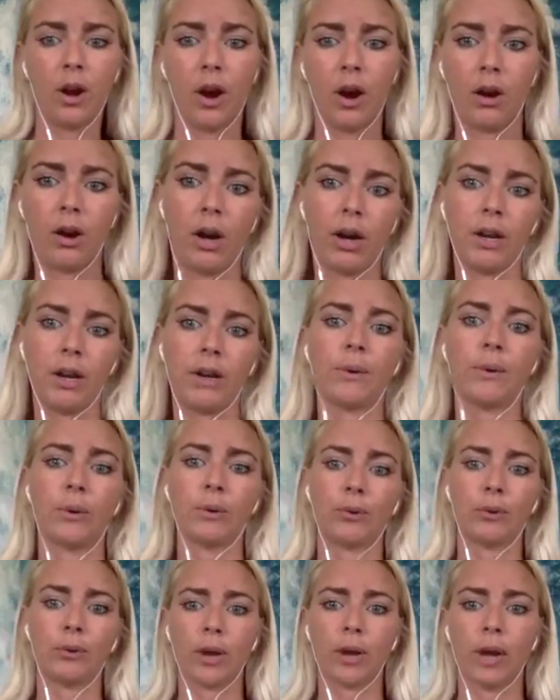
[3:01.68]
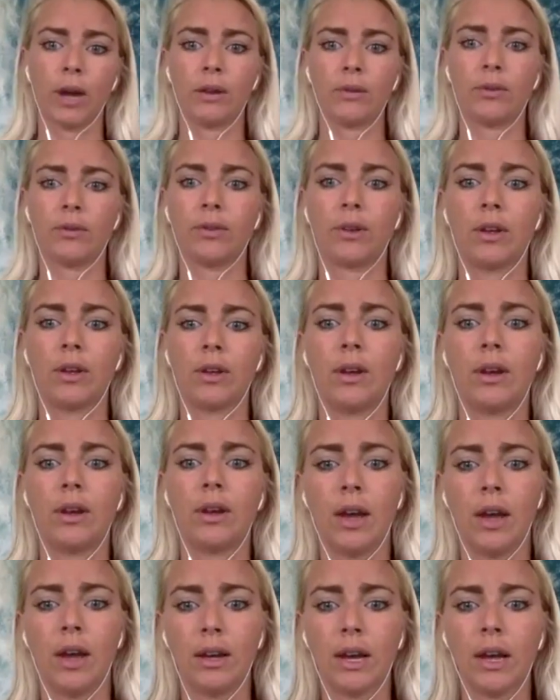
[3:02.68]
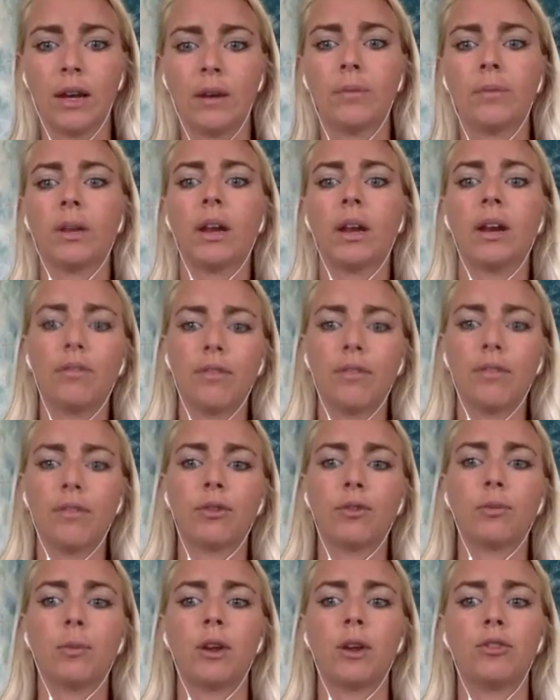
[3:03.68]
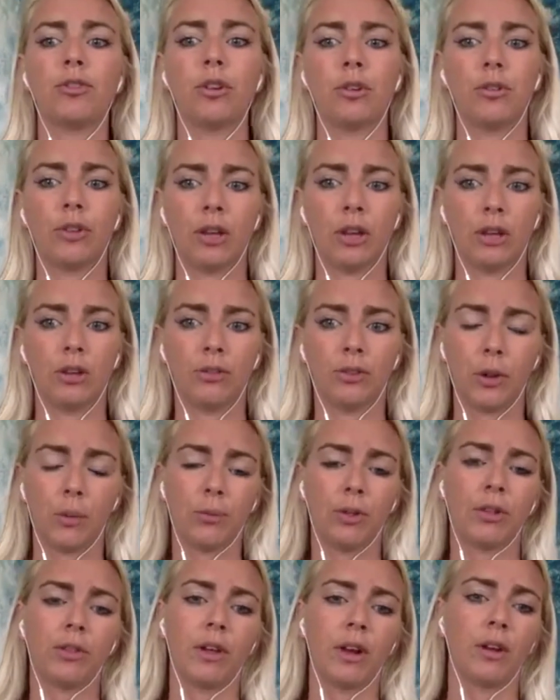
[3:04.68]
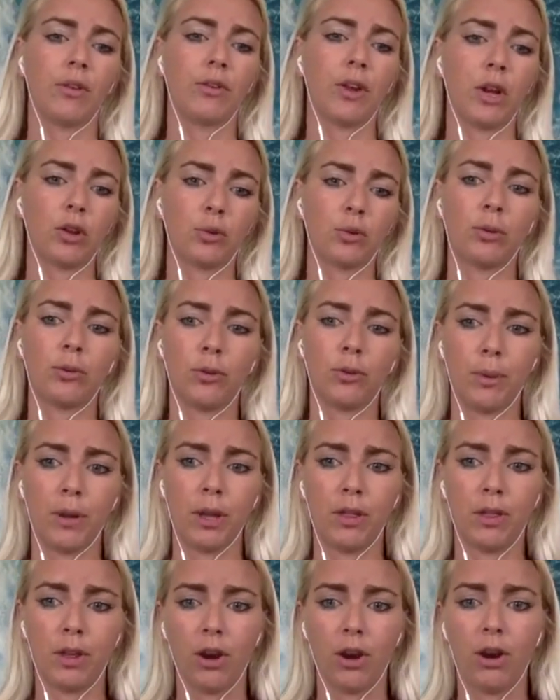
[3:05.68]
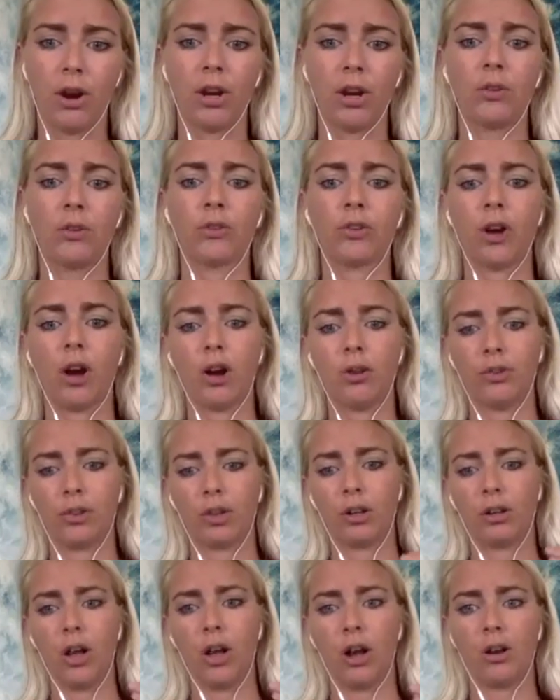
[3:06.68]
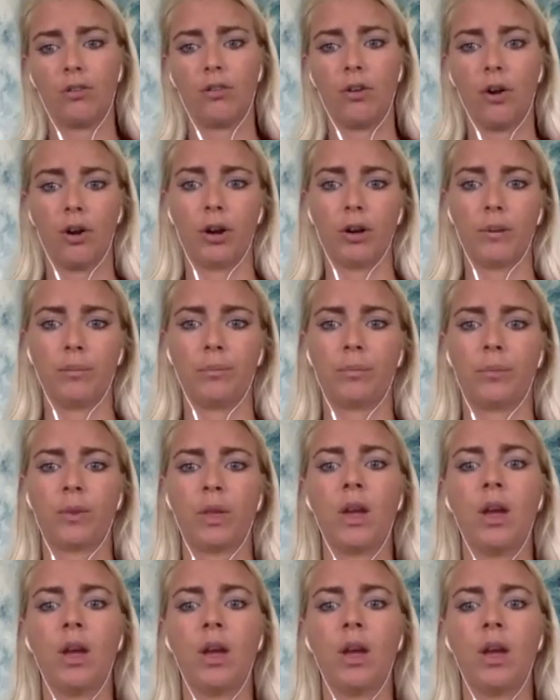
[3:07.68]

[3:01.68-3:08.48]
All right, cool. So, guys, again, an invasive species is something that is not supposed to be there and is causing a lot of harm.